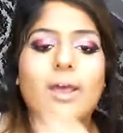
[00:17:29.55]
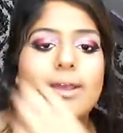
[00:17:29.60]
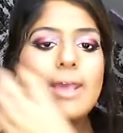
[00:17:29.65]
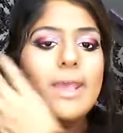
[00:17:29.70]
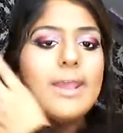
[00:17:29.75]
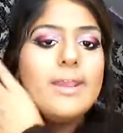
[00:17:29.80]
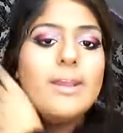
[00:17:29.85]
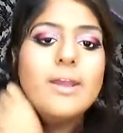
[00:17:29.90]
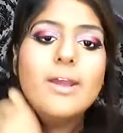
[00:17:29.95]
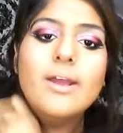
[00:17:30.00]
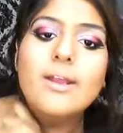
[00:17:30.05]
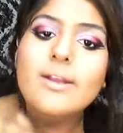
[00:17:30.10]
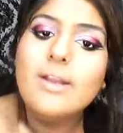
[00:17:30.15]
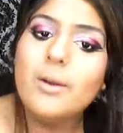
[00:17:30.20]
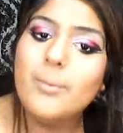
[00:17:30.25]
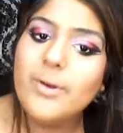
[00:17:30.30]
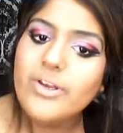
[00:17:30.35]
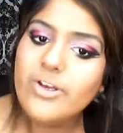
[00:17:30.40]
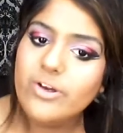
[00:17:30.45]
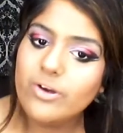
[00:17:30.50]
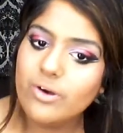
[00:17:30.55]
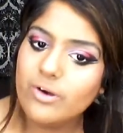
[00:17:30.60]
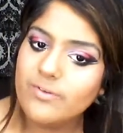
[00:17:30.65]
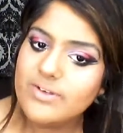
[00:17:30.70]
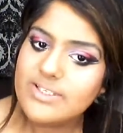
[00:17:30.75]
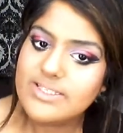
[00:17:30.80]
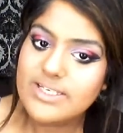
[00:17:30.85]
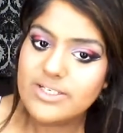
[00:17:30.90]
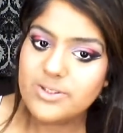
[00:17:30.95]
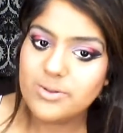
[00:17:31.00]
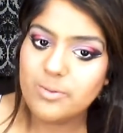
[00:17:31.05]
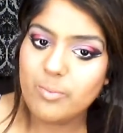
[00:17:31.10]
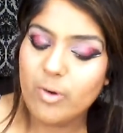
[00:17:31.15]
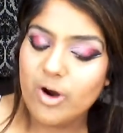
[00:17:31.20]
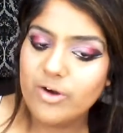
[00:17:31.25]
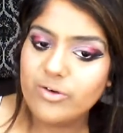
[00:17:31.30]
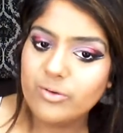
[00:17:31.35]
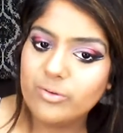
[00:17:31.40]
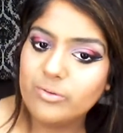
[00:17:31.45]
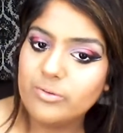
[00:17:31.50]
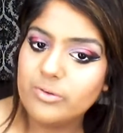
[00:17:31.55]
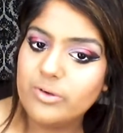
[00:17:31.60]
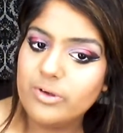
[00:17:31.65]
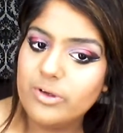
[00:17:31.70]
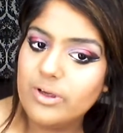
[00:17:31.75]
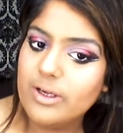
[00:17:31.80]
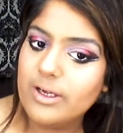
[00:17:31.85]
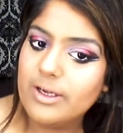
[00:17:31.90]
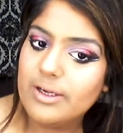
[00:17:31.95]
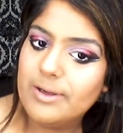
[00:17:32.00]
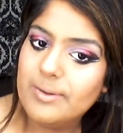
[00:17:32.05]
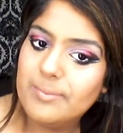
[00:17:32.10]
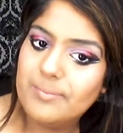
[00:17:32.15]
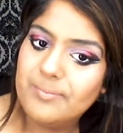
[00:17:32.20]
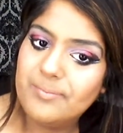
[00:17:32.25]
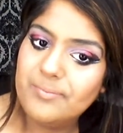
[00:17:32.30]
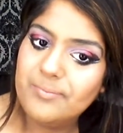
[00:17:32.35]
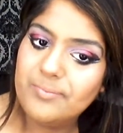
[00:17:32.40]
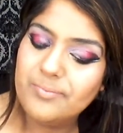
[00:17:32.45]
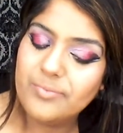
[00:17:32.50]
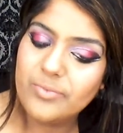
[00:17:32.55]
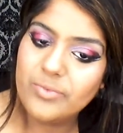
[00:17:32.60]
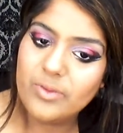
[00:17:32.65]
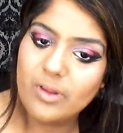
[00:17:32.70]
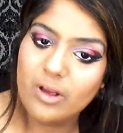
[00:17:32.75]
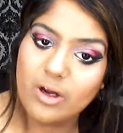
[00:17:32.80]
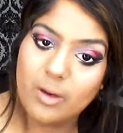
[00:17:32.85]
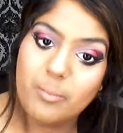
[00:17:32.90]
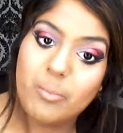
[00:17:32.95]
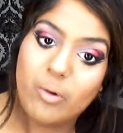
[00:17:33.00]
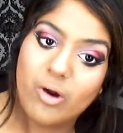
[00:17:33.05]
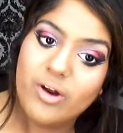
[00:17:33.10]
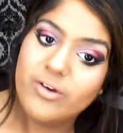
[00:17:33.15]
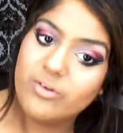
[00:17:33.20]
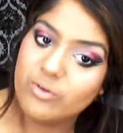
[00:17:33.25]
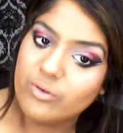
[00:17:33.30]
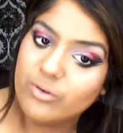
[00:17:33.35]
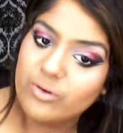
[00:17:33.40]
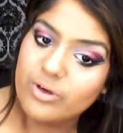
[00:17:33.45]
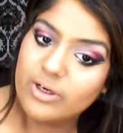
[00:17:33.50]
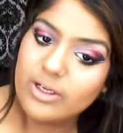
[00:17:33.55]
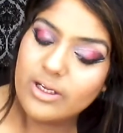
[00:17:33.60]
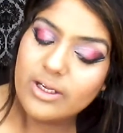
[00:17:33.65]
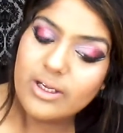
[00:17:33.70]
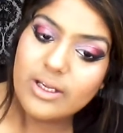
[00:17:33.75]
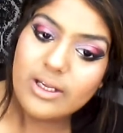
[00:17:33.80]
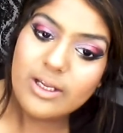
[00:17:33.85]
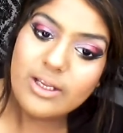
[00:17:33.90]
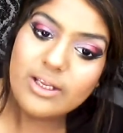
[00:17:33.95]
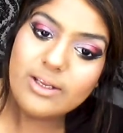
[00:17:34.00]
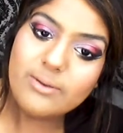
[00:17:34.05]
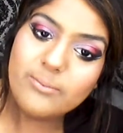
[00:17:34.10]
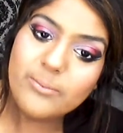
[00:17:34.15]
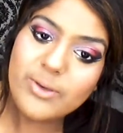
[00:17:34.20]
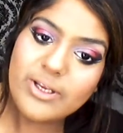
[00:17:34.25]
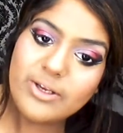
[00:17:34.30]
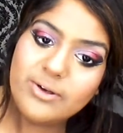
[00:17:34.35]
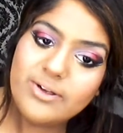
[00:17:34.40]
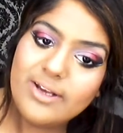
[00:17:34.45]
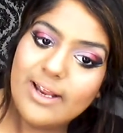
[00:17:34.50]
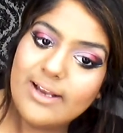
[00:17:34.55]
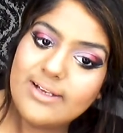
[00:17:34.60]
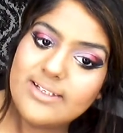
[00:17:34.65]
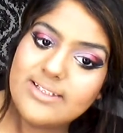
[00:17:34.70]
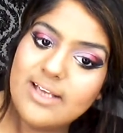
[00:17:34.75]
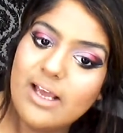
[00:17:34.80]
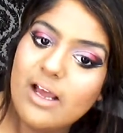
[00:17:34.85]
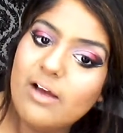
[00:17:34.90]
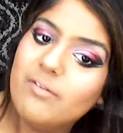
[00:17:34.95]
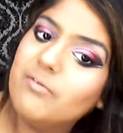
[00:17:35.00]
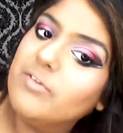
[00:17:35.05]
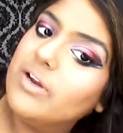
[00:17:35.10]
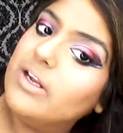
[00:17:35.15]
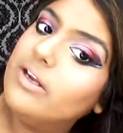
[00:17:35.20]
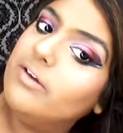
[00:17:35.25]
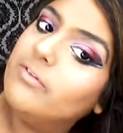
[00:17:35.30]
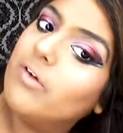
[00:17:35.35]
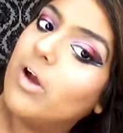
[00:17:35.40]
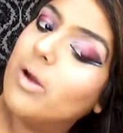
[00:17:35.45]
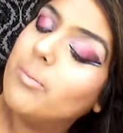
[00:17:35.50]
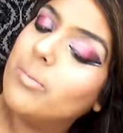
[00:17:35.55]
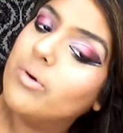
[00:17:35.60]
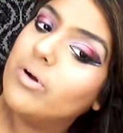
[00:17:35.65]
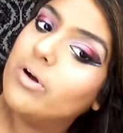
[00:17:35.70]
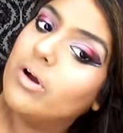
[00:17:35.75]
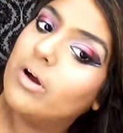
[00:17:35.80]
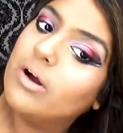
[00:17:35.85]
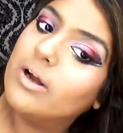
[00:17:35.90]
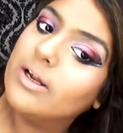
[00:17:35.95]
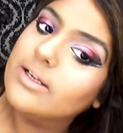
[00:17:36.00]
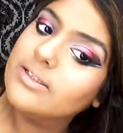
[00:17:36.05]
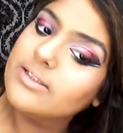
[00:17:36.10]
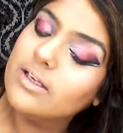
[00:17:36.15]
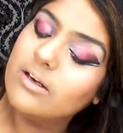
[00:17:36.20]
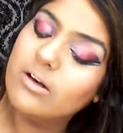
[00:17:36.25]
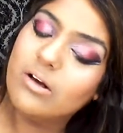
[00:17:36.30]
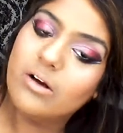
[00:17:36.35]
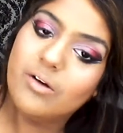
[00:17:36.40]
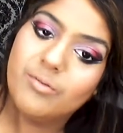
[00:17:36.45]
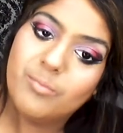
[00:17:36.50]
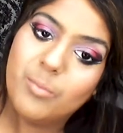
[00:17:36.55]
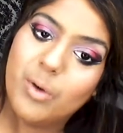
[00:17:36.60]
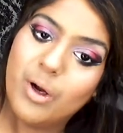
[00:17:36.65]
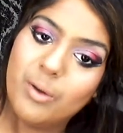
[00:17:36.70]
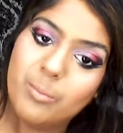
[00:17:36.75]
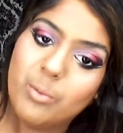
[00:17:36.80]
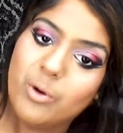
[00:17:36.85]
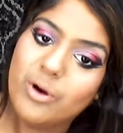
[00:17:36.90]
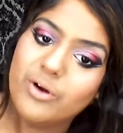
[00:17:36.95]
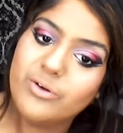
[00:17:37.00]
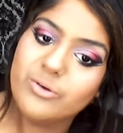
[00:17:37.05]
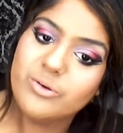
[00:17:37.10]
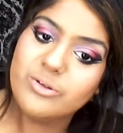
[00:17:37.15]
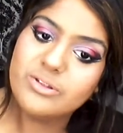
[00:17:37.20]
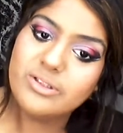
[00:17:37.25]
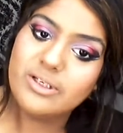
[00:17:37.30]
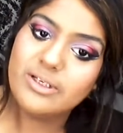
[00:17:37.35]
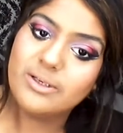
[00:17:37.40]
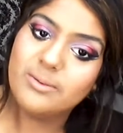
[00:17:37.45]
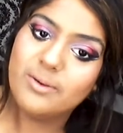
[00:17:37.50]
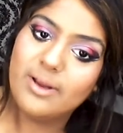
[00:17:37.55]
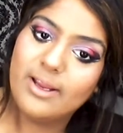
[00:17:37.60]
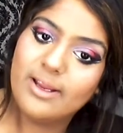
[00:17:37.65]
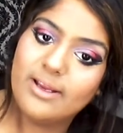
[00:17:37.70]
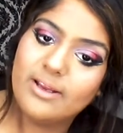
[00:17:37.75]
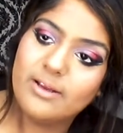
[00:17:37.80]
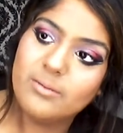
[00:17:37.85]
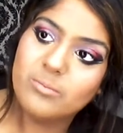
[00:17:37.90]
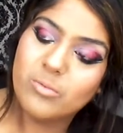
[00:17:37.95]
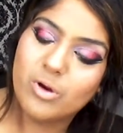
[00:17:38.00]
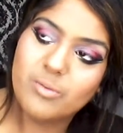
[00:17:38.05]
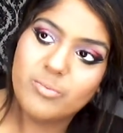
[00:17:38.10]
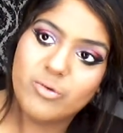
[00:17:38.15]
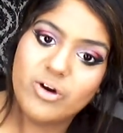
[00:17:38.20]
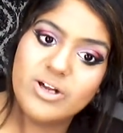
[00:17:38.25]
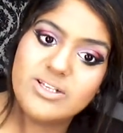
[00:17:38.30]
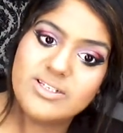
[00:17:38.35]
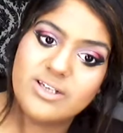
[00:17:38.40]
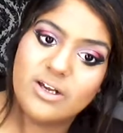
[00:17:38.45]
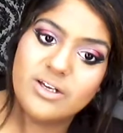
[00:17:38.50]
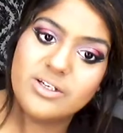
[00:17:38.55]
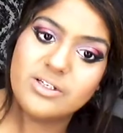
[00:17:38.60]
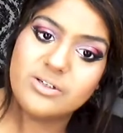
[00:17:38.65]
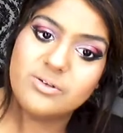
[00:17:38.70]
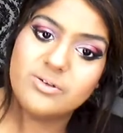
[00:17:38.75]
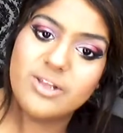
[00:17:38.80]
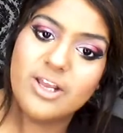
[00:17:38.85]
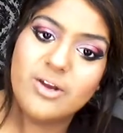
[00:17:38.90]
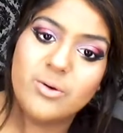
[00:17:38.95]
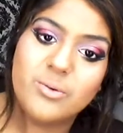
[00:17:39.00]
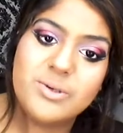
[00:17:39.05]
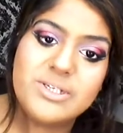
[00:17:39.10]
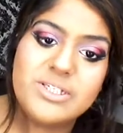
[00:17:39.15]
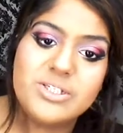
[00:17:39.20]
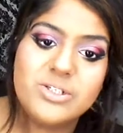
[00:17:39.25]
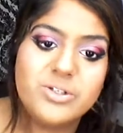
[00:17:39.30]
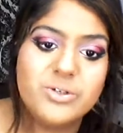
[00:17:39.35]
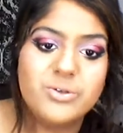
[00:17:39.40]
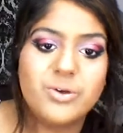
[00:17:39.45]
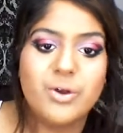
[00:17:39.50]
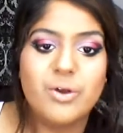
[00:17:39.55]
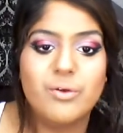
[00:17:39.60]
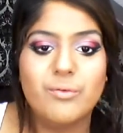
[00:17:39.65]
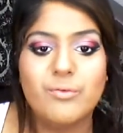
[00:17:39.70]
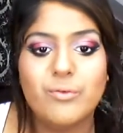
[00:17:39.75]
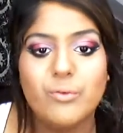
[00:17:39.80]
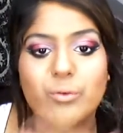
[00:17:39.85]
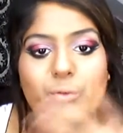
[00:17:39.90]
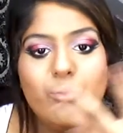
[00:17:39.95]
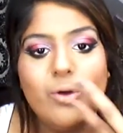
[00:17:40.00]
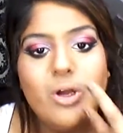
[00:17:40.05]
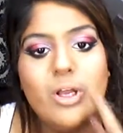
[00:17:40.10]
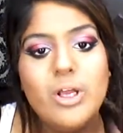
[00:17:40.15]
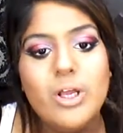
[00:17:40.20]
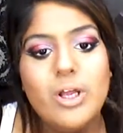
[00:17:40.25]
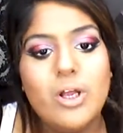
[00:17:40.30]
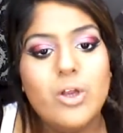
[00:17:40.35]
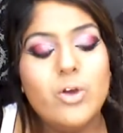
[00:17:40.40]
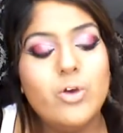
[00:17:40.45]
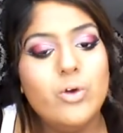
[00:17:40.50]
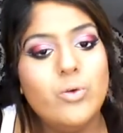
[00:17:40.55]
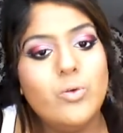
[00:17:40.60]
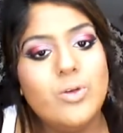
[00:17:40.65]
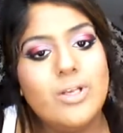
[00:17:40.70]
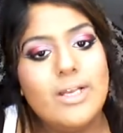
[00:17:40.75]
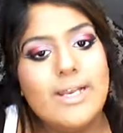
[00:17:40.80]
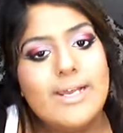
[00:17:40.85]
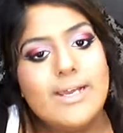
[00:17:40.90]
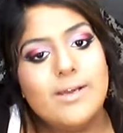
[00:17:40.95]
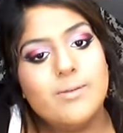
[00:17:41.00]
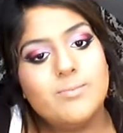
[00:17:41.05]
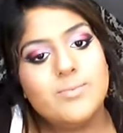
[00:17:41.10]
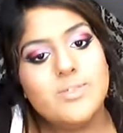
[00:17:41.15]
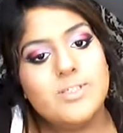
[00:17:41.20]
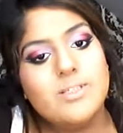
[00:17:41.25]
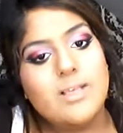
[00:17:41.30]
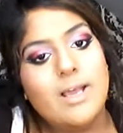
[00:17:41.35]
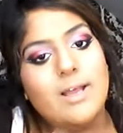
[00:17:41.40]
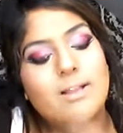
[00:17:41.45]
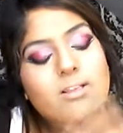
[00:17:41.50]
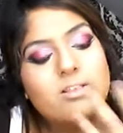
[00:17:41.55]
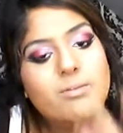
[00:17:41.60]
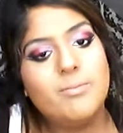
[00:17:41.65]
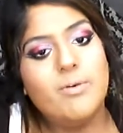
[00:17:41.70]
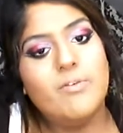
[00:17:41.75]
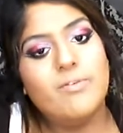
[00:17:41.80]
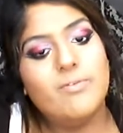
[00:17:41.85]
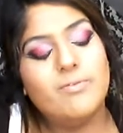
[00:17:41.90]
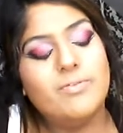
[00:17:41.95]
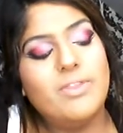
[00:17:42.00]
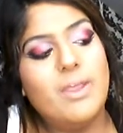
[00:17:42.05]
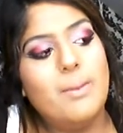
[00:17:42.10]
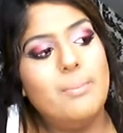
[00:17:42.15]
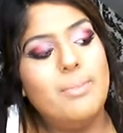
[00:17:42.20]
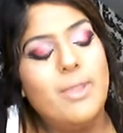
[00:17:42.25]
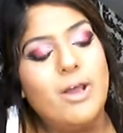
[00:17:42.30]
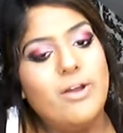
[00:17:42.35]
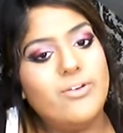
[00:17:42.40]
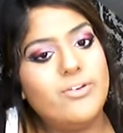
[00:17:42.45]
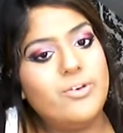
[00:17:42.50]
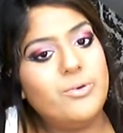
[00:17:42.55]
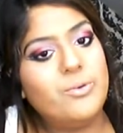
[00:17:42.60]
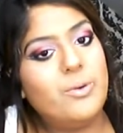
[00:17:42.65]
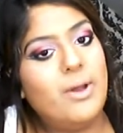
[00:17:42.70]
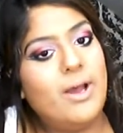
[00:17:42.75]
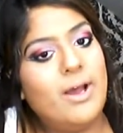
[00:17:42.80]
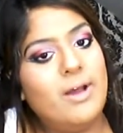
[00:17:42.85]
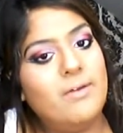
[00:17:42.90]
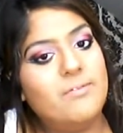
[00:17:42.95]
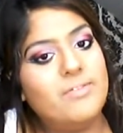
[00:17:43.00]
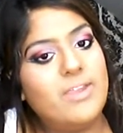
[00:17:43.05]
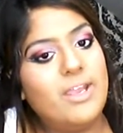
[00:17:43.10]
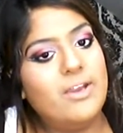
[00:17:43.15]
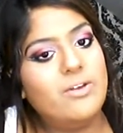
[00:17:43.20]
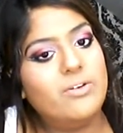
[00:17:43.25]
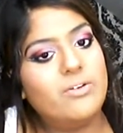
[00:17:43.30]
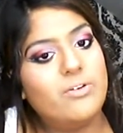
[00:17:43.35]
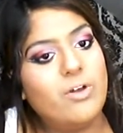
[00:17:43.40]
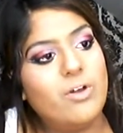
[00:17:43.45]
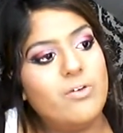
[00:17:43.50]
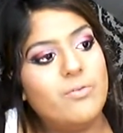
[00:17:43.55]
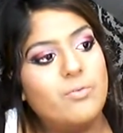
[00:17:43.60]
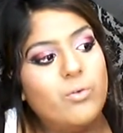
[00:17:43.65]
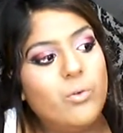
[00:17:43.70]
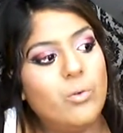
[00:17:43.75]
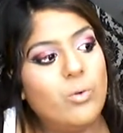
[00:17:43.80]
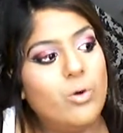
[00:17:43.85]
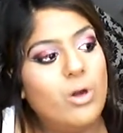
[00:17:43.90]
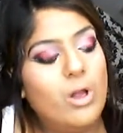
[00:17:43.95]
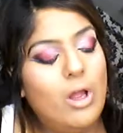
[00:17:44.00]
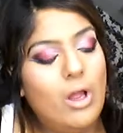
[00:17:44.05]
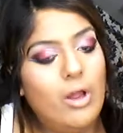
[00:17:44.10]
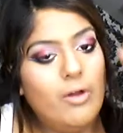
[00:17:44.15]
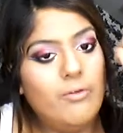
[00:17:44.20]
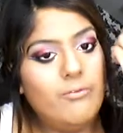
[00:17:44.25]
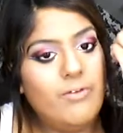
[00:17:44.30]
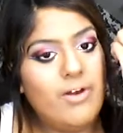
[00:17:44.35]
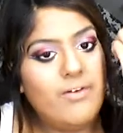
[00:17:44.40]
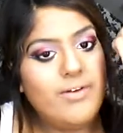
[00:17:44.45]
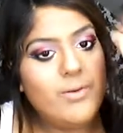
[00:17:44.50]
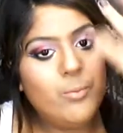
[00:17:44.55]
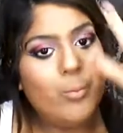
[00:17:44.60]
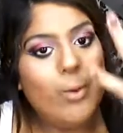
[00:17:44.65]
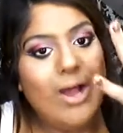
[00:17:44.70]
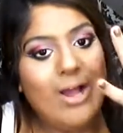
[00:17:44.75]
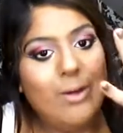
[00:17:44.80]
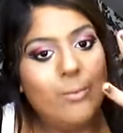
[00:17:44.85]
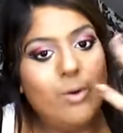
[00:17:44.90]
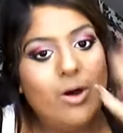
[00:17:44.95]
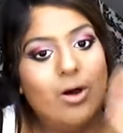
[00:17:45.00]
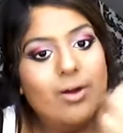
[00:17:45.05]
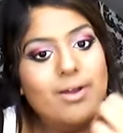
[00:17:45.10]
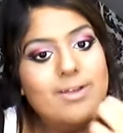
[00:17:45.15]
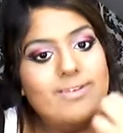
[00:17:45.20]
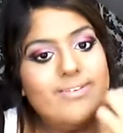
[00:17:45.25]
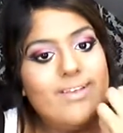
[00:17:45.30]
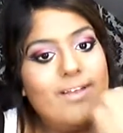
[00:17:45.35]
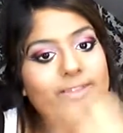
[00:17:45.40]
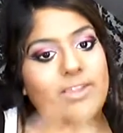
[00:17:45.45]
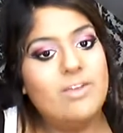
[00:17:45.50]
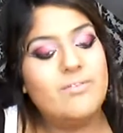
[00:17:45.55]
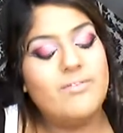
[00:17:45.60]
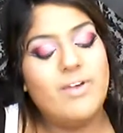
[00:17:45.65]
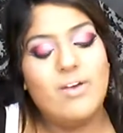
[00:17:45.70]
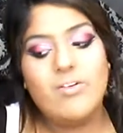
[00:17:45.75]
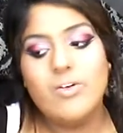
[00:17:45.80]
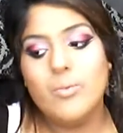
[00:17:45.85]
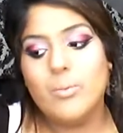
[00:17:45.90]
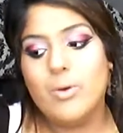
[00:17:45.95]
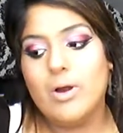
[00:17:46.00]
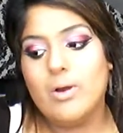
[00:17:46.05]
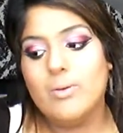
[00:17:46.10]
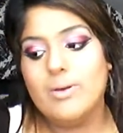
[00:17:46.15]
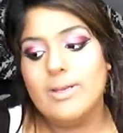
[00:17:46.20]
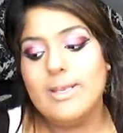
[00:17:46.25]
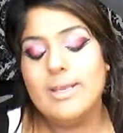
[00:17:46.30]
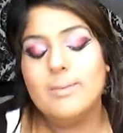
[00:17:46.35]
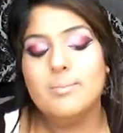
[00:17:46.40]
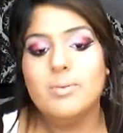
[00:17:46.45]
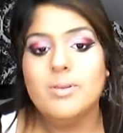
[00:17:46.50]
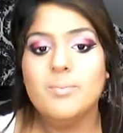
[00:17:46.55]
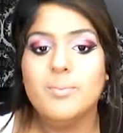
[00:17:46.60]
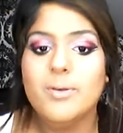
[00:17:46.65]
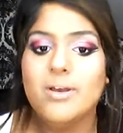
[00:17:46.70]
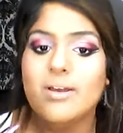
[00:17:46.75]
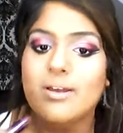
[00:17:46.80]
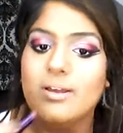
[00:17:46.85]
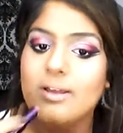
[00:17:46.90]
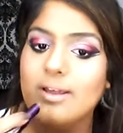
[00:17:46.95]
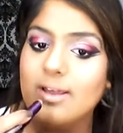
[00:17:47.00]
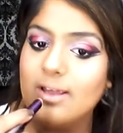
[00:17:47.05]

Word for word: Okay, now when you obviously do a bridal, um, like a bridal, when you tend to have really vibrant eyes, a lot of my bridals anyway, my brides that I do, they always do go for nude lips, and some of them that I do have, they go for very wow eyes and then very wow lips, but